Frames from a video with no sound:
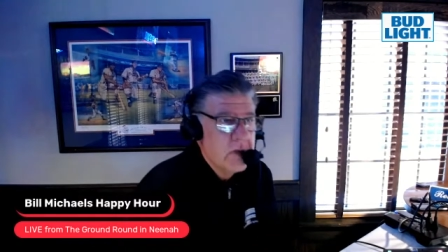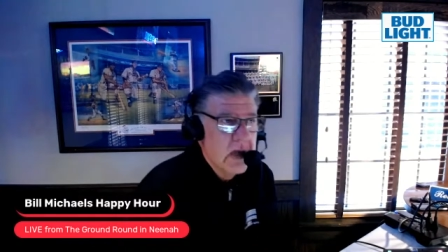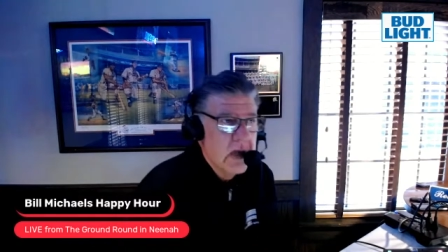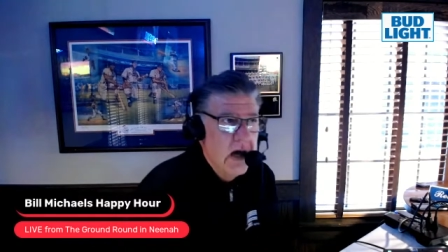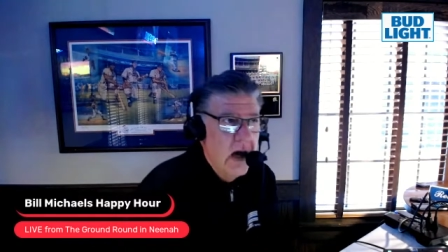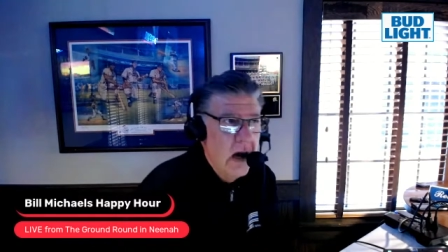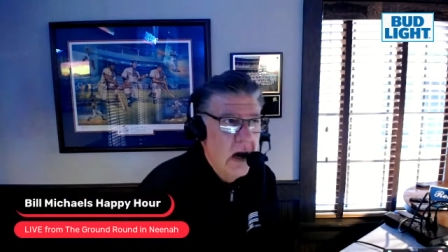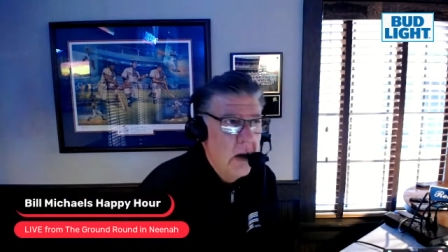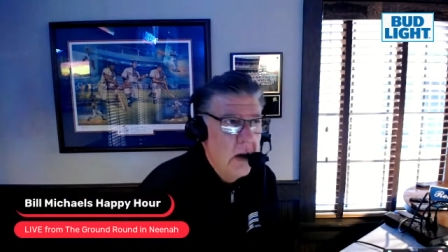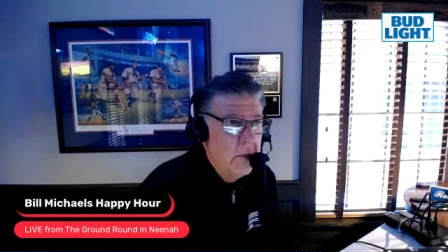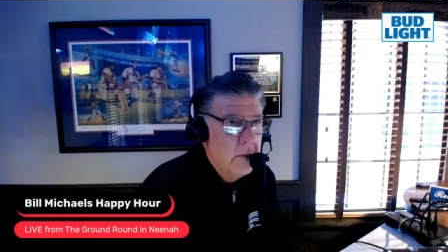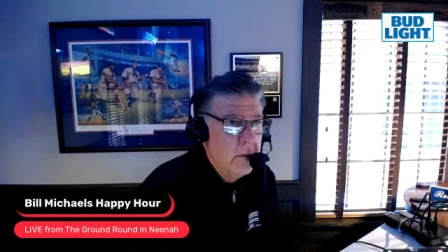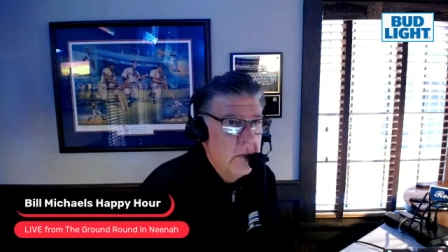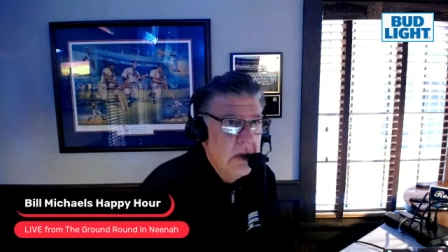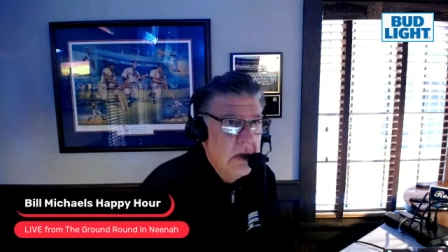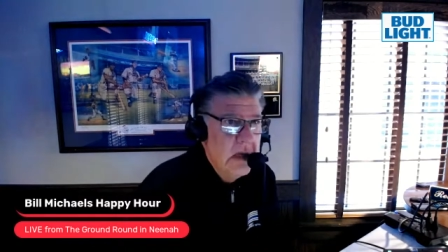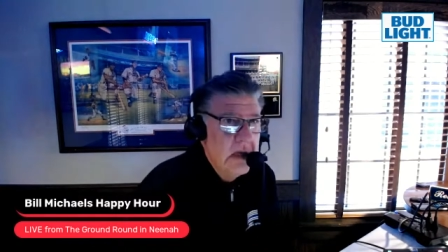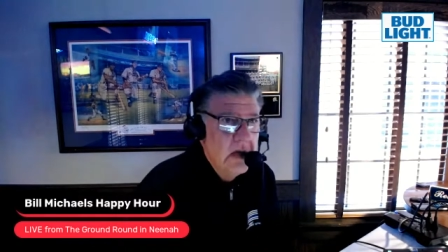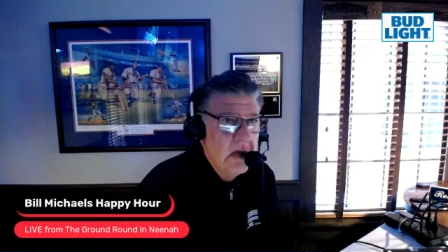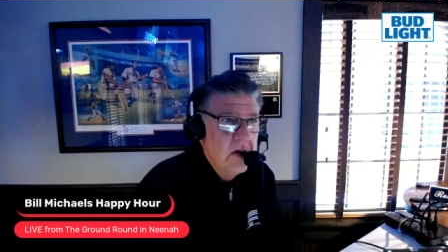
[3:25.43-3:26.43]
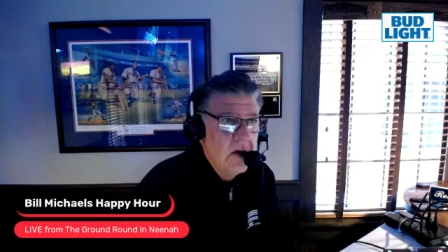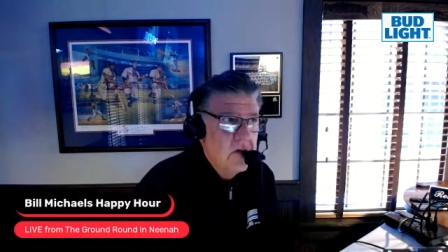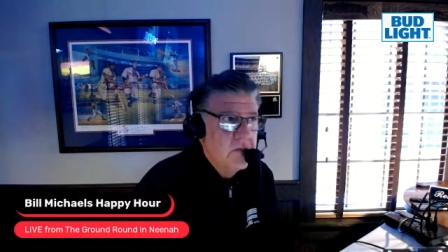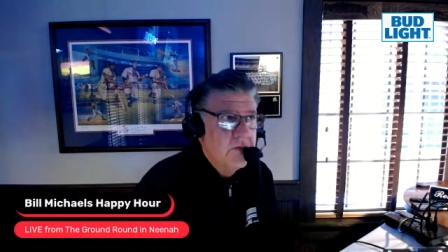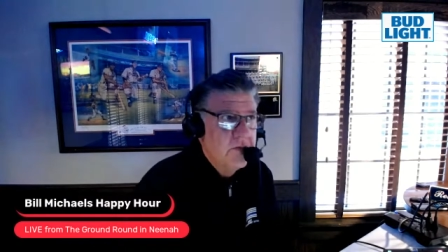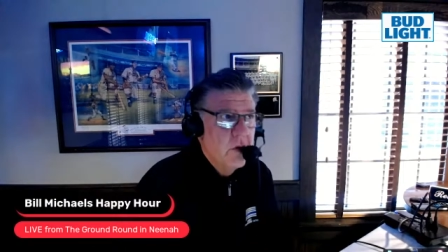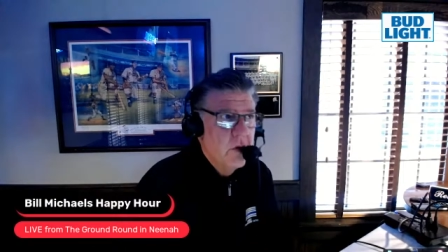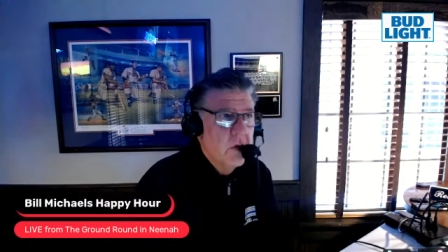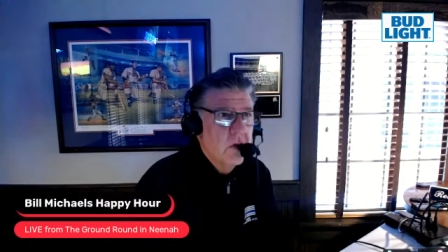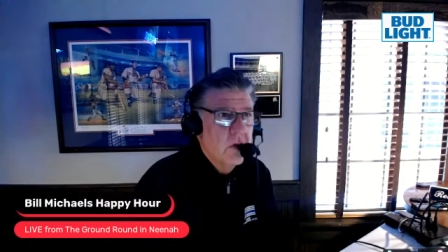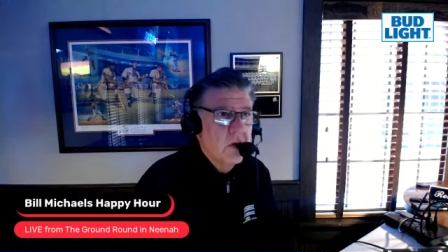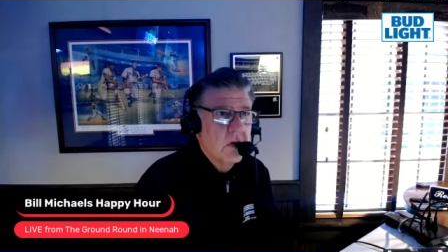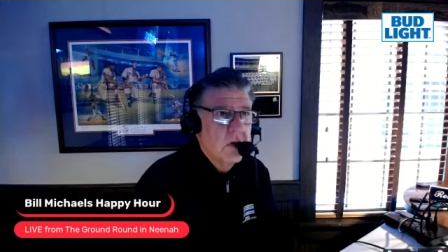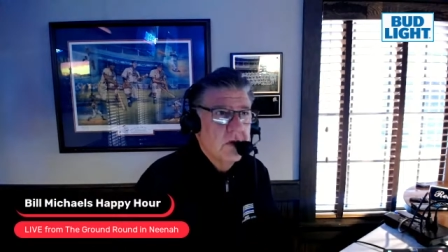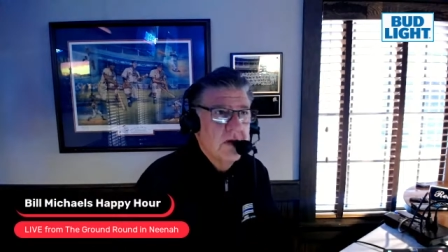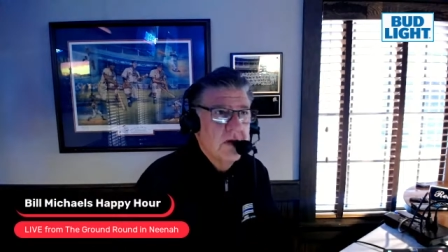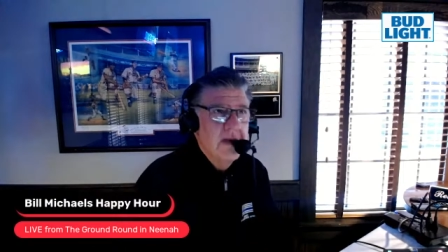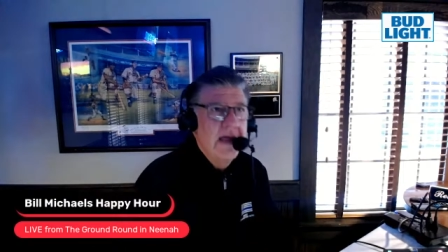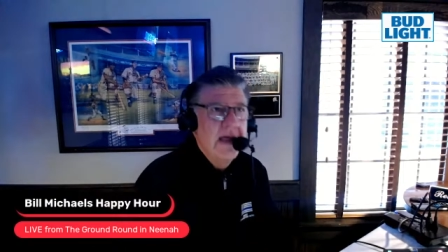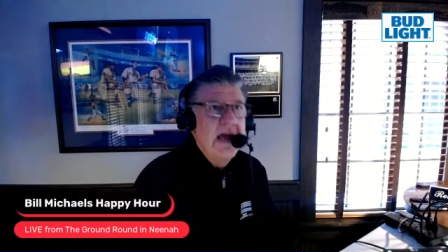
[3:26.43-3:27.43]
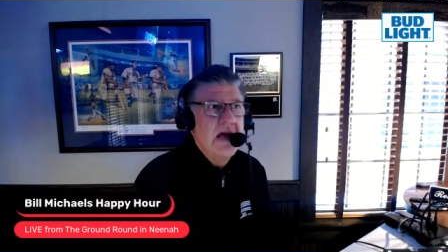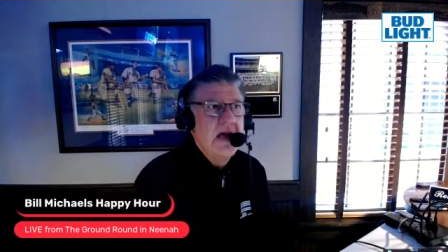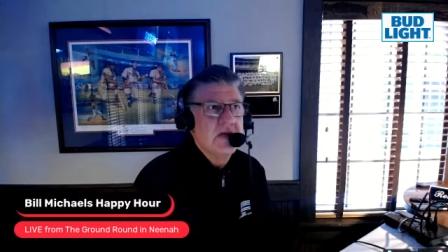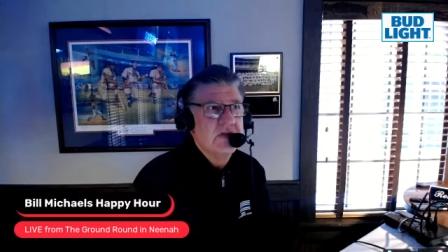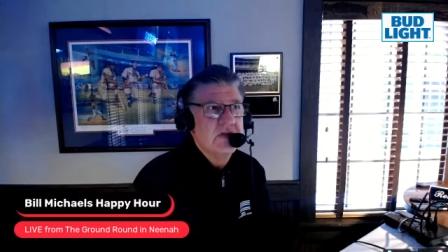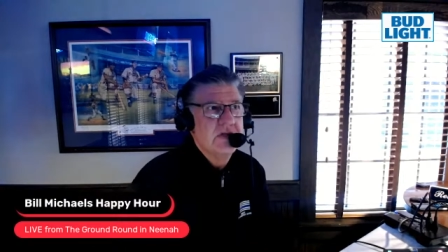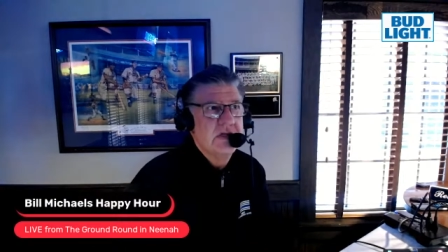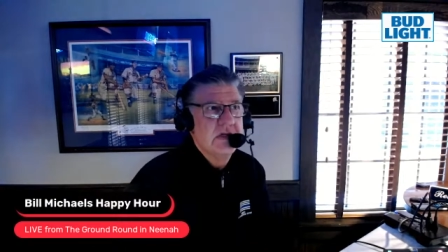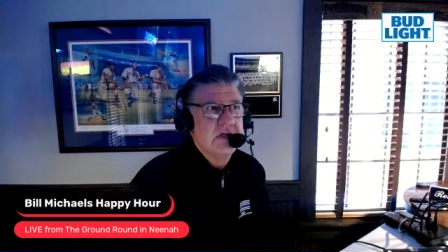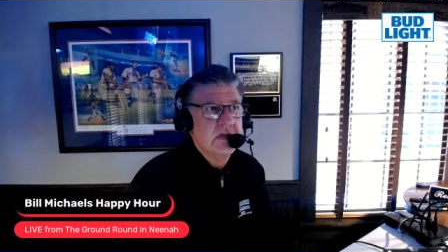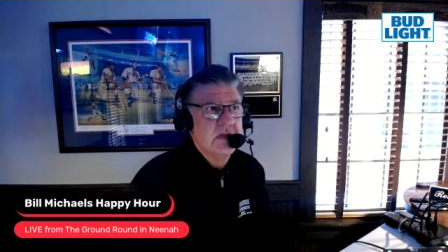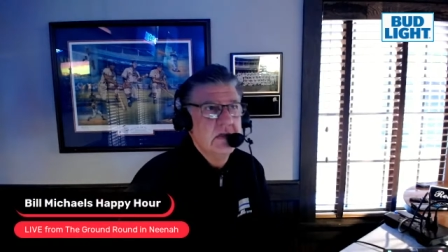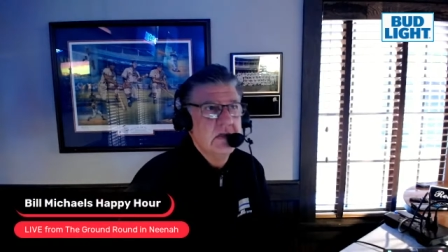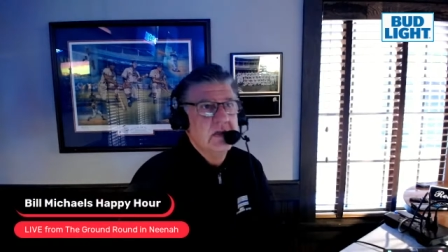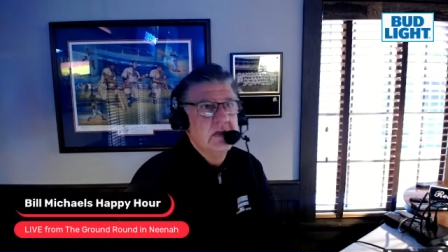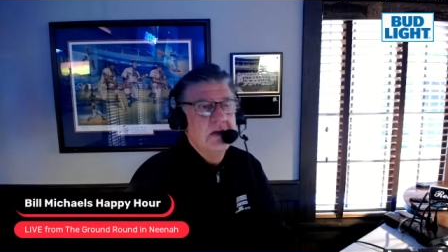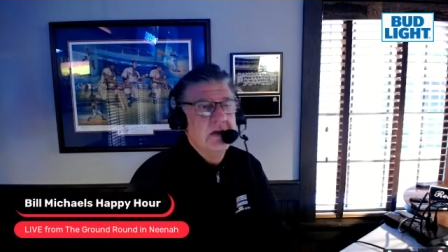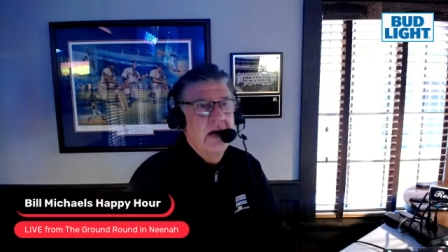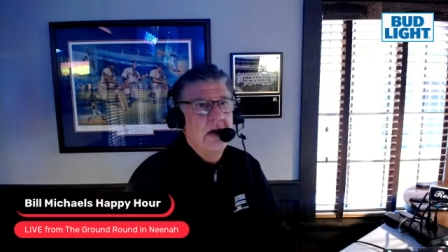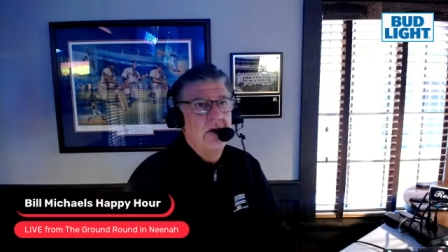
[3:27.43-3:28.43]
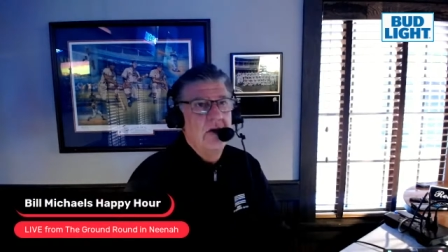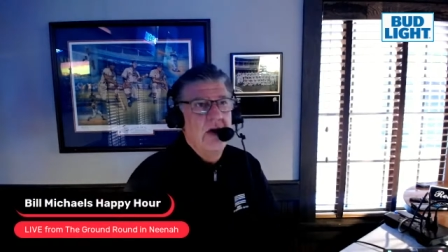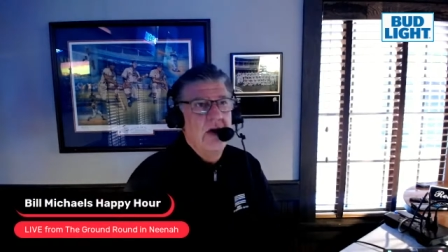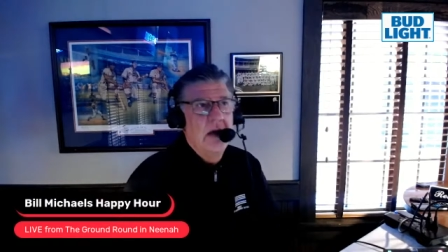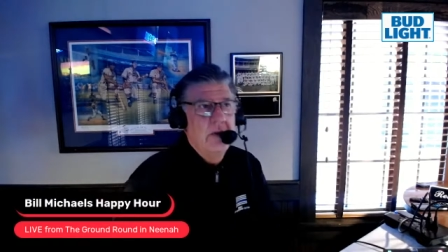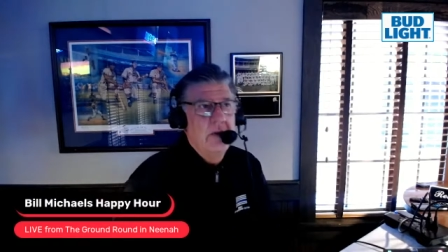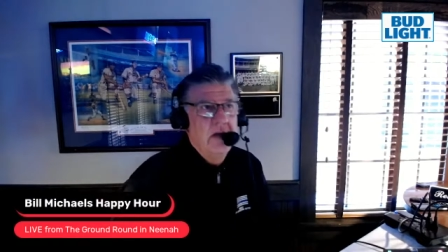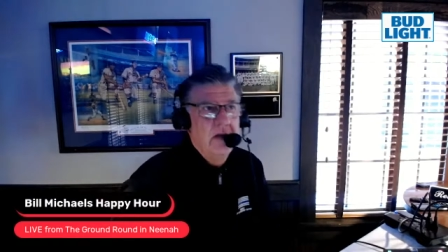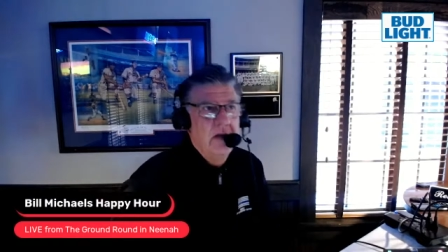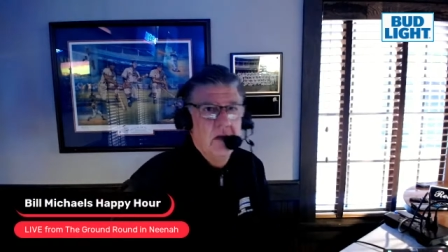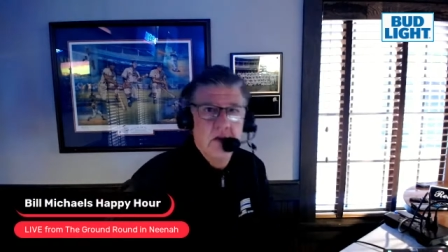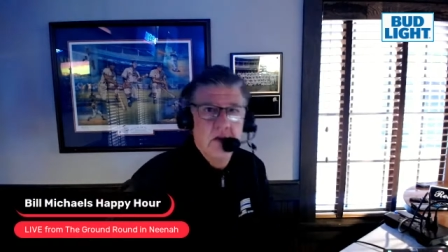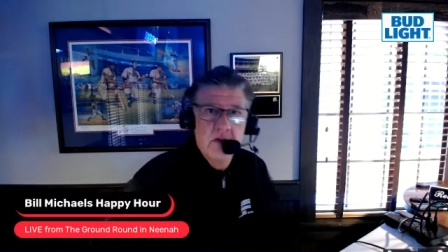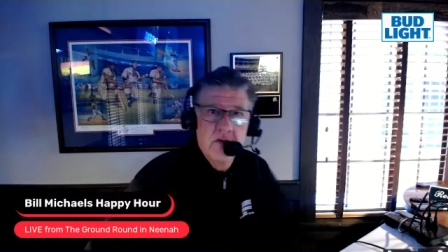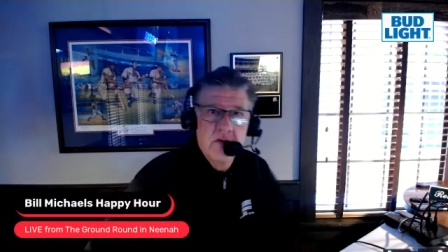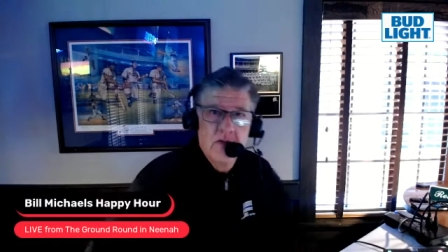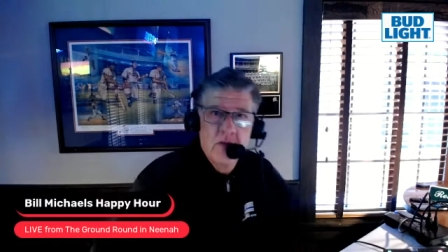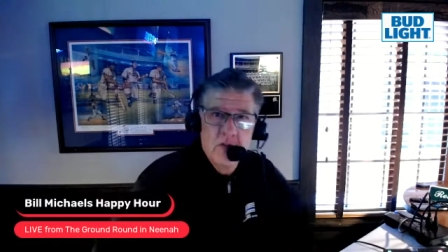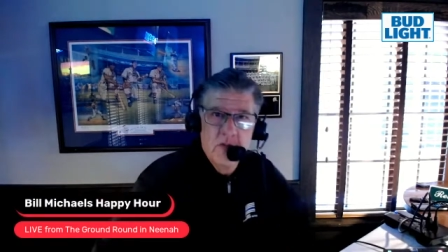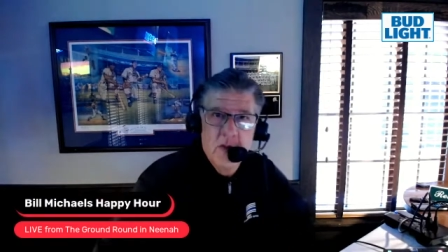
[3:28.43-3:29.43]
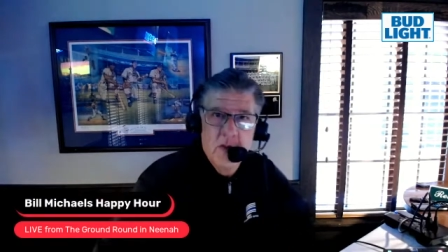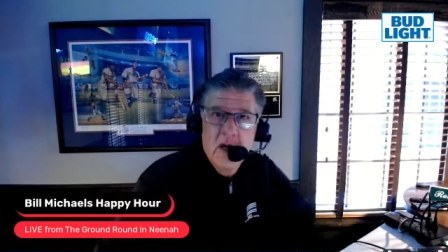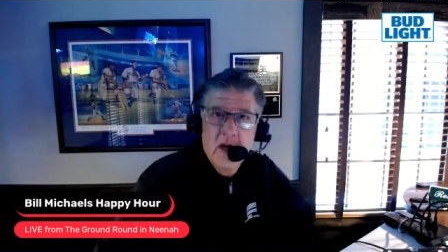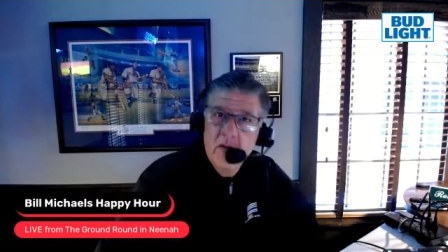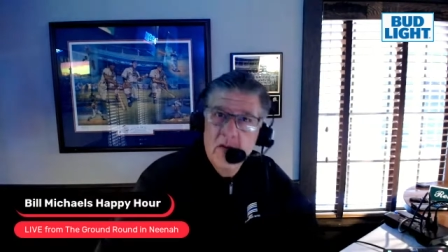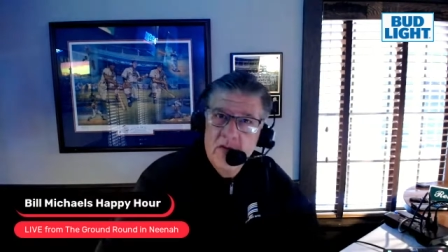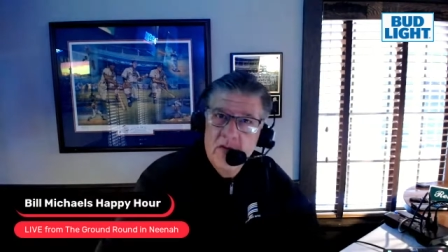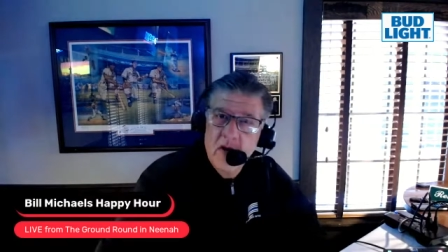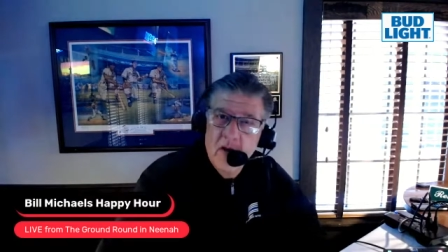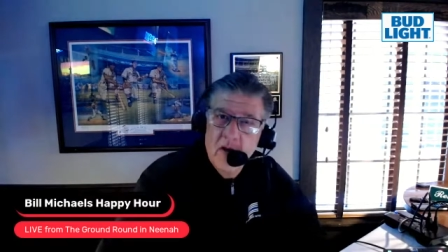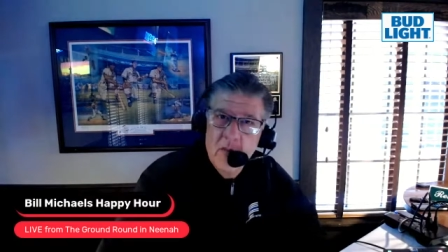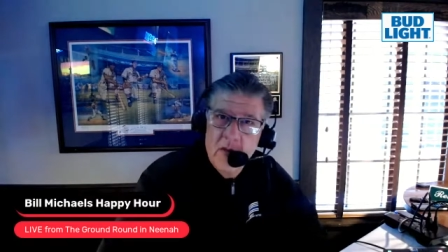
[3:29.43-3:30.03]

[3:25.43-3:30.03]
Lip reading: for the last, I don't know how many years there's been a hotel.